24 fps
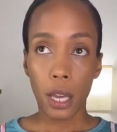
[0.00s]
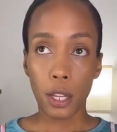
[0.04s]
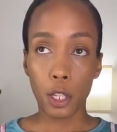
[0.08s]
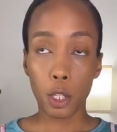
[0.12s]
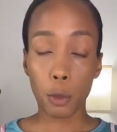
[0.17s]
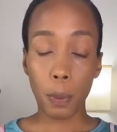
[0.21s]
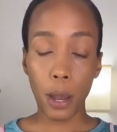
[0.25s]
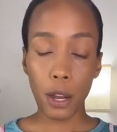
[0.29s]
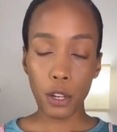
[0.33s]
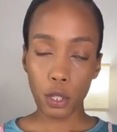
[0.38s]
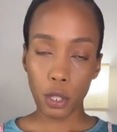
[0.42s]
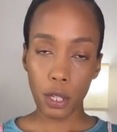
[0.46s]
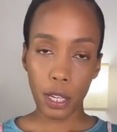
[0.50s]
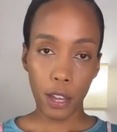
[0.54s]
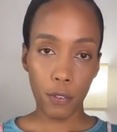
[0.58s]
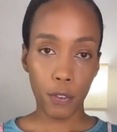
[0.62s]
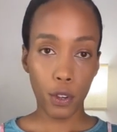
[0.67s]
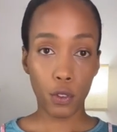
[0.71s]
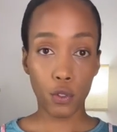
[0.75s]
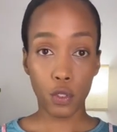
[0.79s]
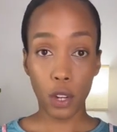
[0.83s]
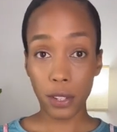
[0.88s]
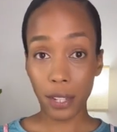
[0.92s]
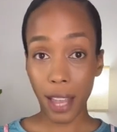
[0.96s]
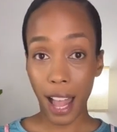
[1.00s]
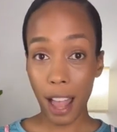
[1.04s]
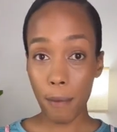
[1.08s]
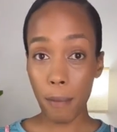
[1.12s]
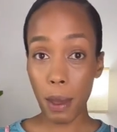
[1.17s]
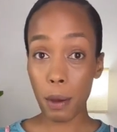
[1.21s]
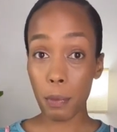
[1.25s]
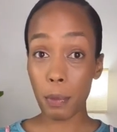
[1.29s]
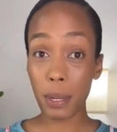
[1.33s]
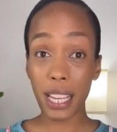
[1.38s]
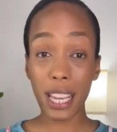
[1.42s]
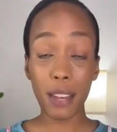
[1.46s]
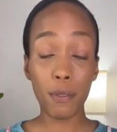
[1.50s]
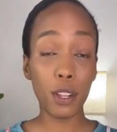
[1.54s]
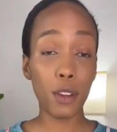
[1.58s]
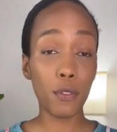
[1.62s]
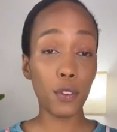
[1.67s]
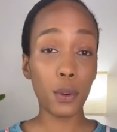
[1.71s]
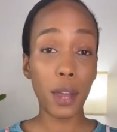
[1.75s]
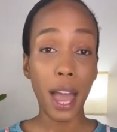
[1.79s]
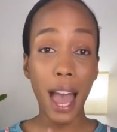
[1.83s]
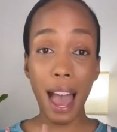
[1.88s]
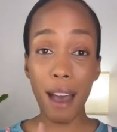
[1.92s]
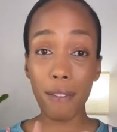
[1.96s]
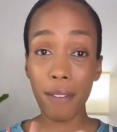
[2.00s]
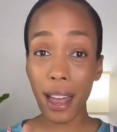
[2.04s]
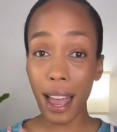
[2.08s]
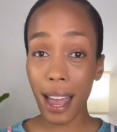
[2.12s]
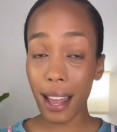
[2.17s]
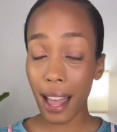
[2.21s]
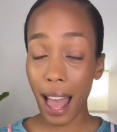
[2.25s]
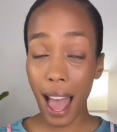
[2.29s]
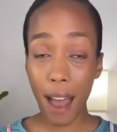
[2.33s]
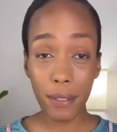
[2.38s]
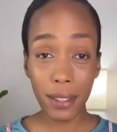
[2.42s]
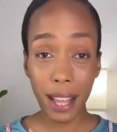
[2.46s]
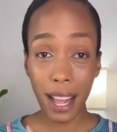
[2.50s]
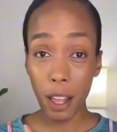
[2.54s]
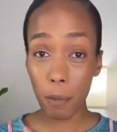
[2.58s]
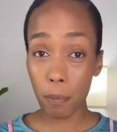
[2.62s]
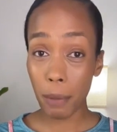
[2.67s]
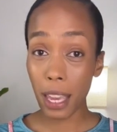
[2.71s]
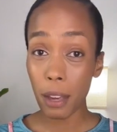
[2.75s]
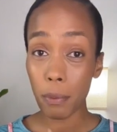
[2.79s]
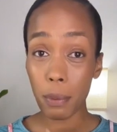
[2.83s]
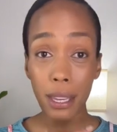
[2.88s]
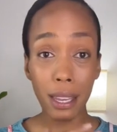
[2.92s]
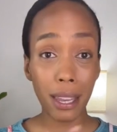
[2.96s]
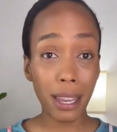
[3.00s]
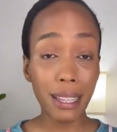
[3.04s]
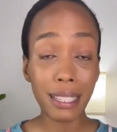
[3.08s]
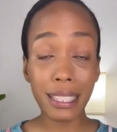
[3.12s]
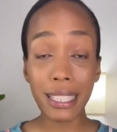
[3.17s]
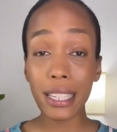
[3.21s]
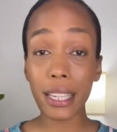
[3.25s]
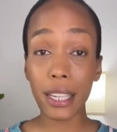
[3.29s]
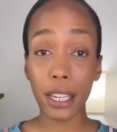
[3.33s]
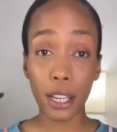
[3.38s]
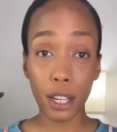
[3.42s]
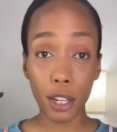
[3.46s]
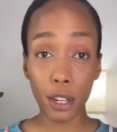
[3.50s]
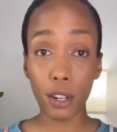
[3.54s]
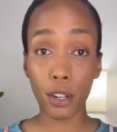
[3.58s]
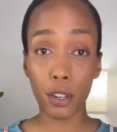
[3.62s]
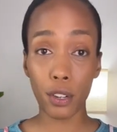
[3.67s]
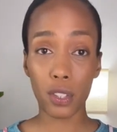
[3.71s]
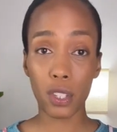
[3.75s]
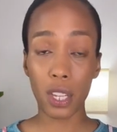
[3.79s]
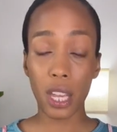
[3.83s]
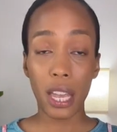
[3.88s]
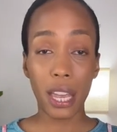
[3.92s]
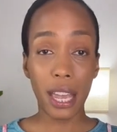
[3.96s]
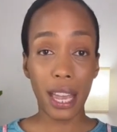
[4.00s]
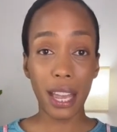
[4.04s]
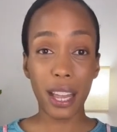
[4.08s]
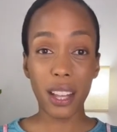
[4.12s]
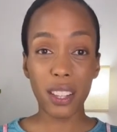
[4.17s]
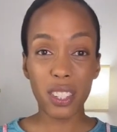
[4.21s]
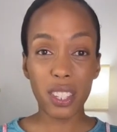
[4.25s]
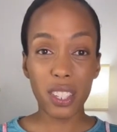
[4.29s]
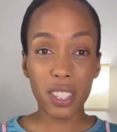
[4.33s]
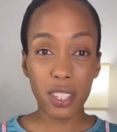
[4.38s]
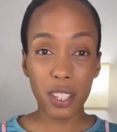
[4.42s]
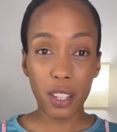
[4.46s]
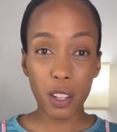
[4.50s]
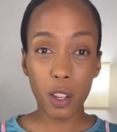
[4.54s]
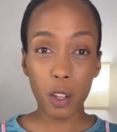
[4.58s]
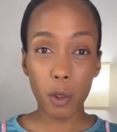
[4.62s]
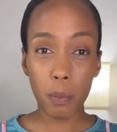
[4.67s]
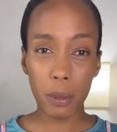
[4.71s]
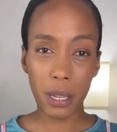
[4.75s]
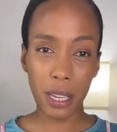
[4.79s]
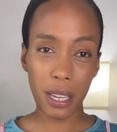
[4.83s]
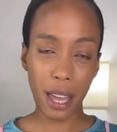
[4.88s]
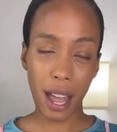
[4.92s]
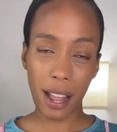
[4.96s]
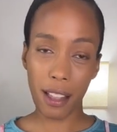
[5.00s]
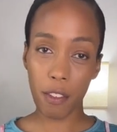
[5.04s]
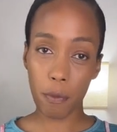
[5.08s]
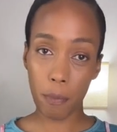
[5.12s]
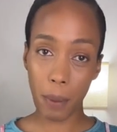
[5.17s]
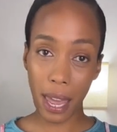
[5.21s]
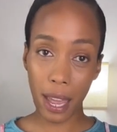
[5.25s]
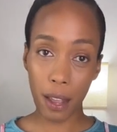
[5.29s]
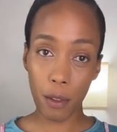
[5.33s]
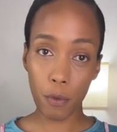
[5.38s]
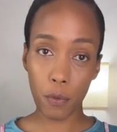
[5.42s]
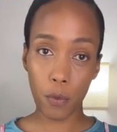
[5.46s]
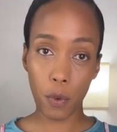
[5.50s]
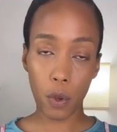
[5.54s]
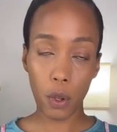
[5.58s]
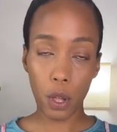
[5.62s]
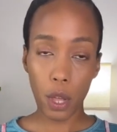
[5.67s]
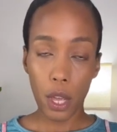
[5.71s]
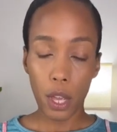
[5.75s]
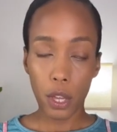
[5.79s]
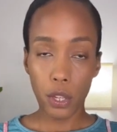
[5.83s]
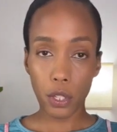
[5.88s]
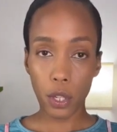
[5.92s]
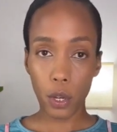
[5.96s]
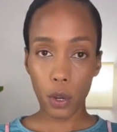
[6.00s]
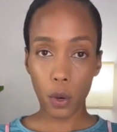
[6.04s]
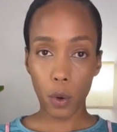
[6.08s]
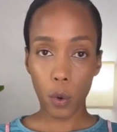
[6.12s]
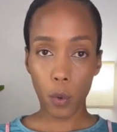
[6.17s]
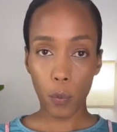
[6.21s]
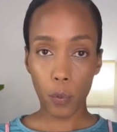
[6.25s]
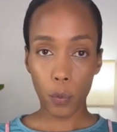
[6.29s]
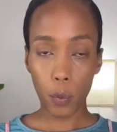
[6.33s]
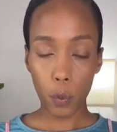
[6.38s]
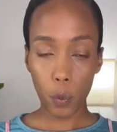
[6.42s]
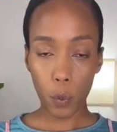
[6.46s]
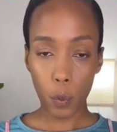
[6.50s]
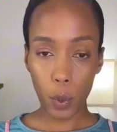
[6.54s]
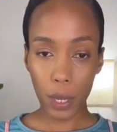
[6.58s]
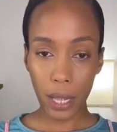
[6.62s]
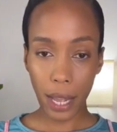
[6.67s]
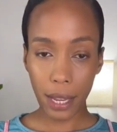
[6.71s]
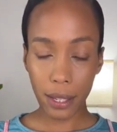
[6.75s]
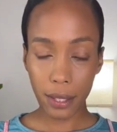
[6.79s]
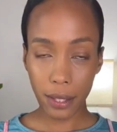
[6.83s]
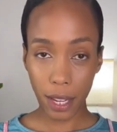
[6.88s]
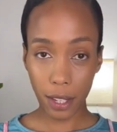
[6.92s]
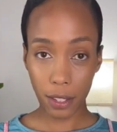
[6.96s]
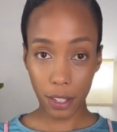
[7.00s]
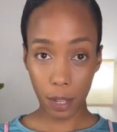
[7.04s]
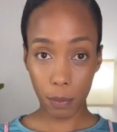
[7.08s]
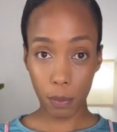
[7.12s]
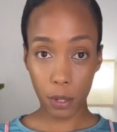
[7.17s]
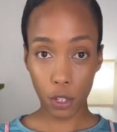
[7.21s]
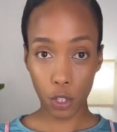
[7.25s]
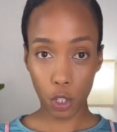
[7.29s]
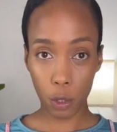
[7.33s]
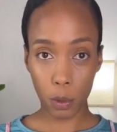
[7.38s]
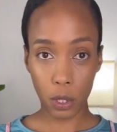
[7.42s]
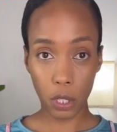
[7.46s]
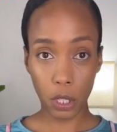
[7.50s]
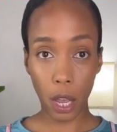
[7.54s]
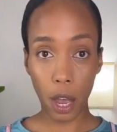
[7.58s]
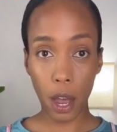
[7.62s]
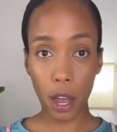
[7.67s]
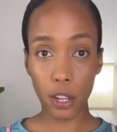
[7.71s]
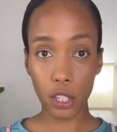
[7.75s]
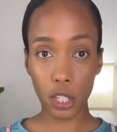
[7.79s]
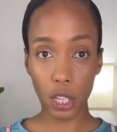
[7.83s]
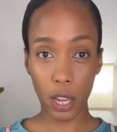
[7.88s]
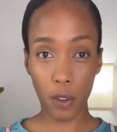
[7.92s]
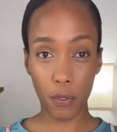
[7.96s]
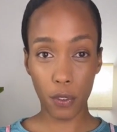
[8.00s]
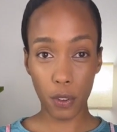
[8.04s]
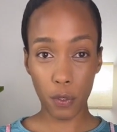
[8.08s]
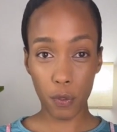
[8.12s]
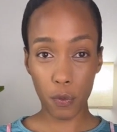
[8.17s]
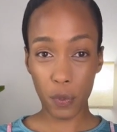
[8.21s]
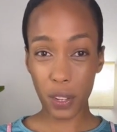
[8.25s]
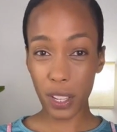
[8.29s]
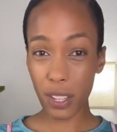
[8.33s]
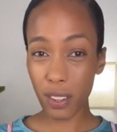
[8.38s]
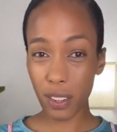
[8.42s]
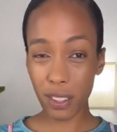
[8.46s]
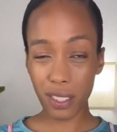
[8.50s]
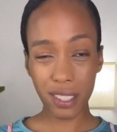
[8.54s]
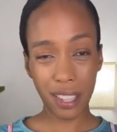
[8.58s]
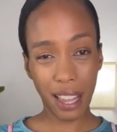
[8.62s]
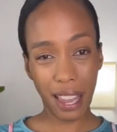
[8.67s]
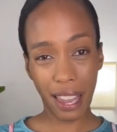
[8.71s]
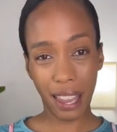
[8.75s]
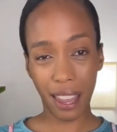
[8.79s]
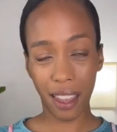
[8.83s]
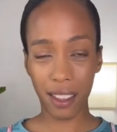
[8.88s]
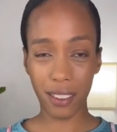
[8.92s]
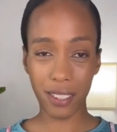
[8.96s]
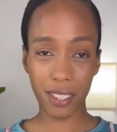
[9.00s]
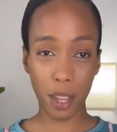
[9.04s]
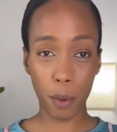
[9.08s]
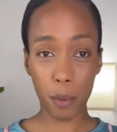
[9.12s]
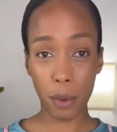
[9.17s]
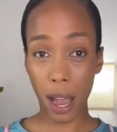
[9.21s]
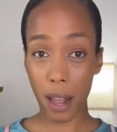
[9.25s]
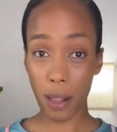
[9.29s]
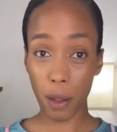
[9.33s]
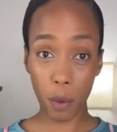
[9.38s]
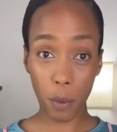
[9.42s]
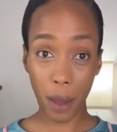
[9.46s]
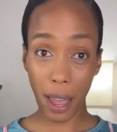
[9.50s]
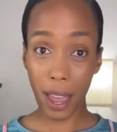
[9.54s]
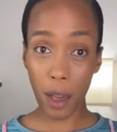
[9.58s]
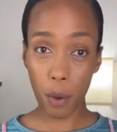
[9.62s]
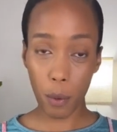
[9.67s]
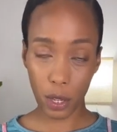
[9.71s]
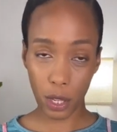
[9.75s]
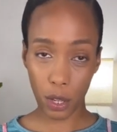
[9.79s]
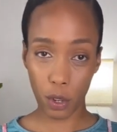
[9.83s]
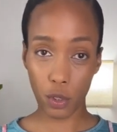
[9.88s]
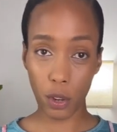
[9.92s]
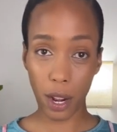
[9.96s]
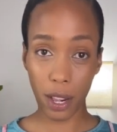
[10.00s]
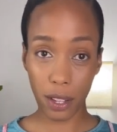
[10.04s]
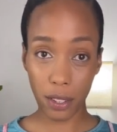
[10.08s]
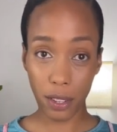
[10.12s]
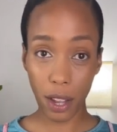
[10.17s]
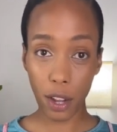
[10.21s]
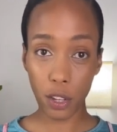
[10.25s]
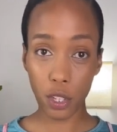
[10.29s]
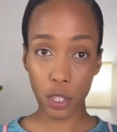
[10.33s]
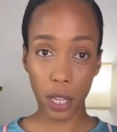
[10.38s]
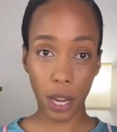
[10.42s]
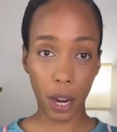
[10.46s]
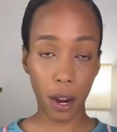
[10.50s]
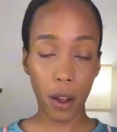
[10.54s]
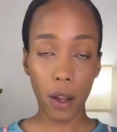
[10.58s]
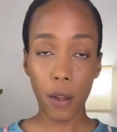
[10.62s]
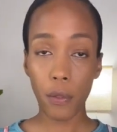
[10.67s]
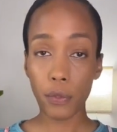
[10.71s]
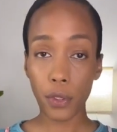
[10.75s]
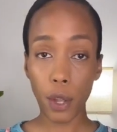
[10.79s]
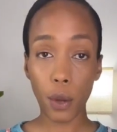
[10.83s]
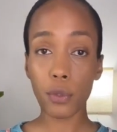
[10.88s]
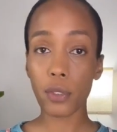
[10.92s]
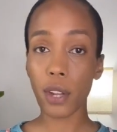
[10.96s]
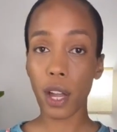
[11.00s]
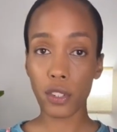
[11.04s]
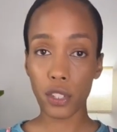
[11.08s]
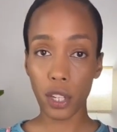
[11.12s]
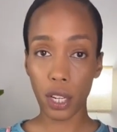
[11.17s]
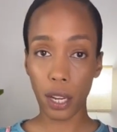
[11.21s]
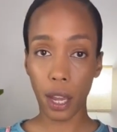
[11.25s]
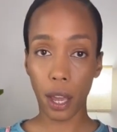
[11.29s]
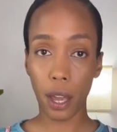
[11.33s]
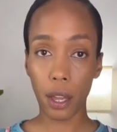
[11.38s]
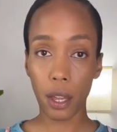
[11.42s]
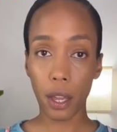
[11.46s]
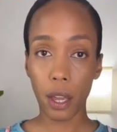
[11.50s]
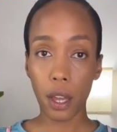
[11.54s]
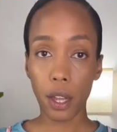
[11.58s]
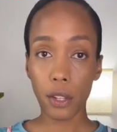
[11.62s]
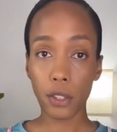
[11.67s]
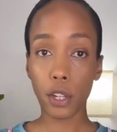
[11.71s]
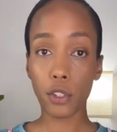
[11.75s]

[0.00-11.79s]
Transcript: Especially if you just had a baby, but even if you haven't had a baby in years, it can still be kind of painful. So when I say deep tissue massage, if it feels like some kind of way when you try to touch there, don't touch it yet.